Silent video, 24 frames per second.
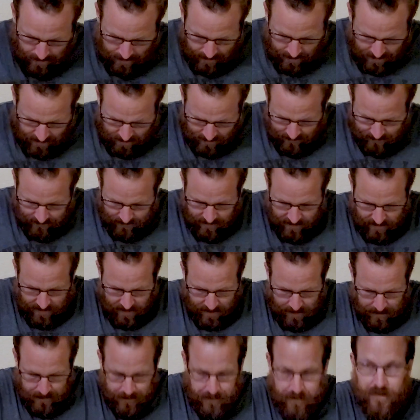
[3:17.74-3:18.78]
All
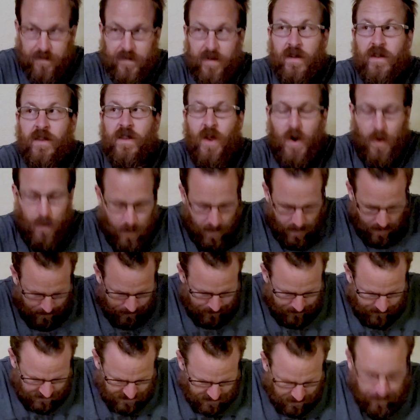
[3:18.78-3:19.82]
right, you know what?
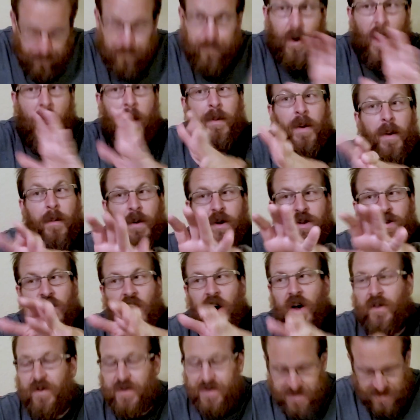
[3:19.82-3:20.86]
There's probably a bunch of
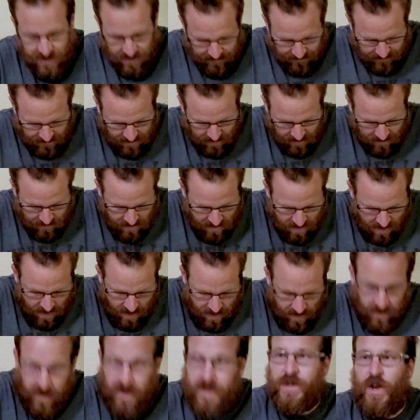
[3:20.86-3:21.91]
other stuff in here.
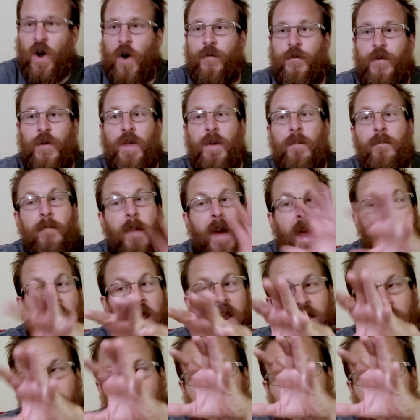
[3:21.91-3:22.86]
Let's go for the main